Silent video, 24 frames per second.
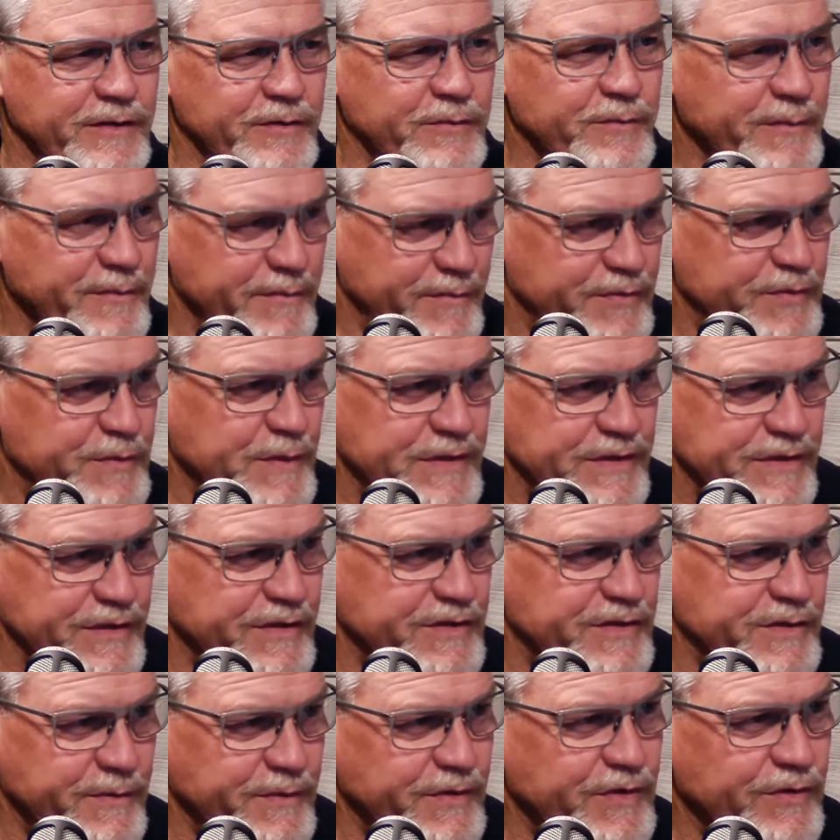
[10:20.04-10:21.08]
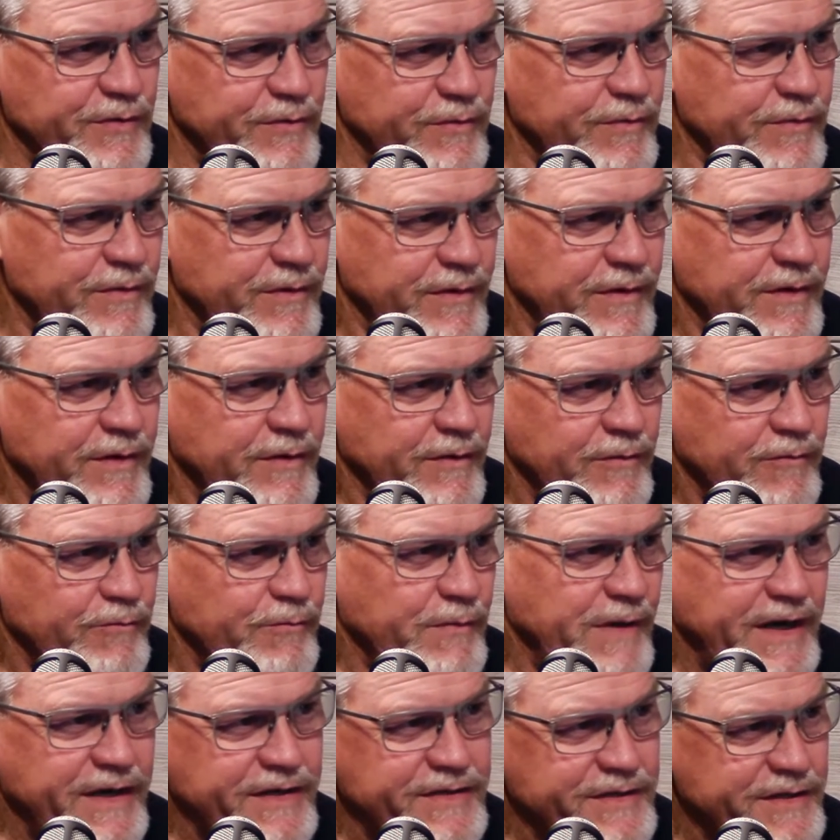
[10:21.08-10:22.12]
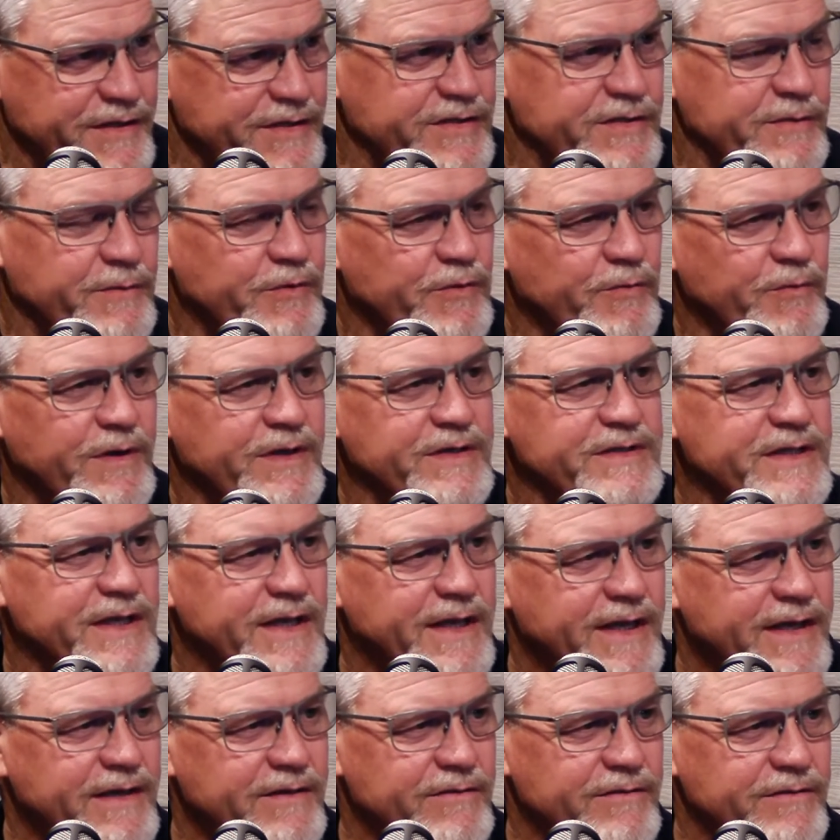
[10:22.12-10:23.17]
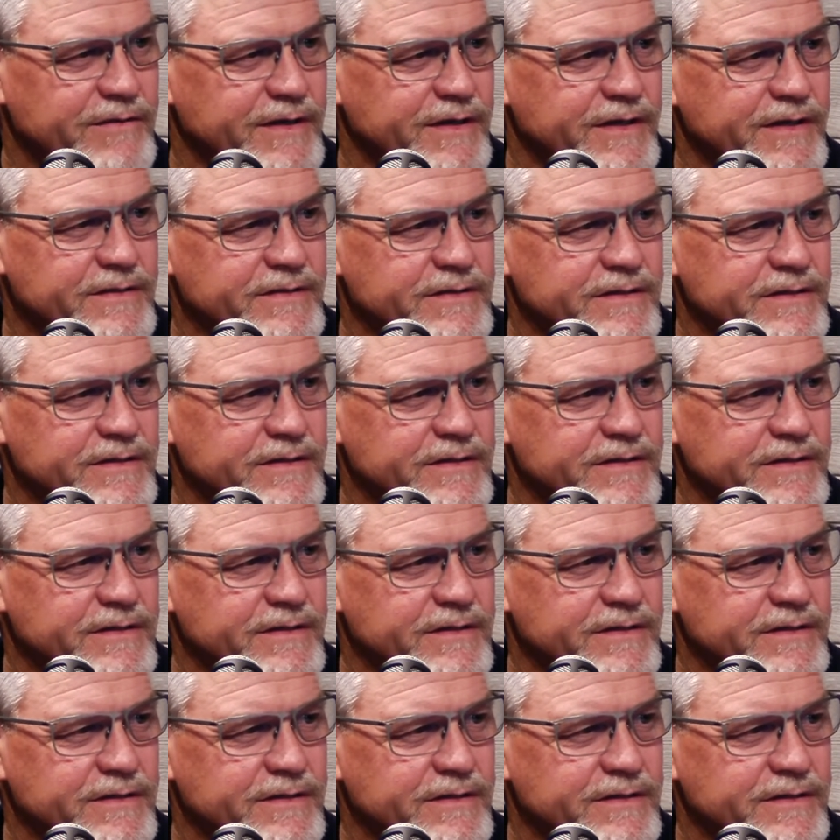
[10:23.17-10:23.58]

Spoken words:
their, especially in some of their medicine, some of the ways they handle things.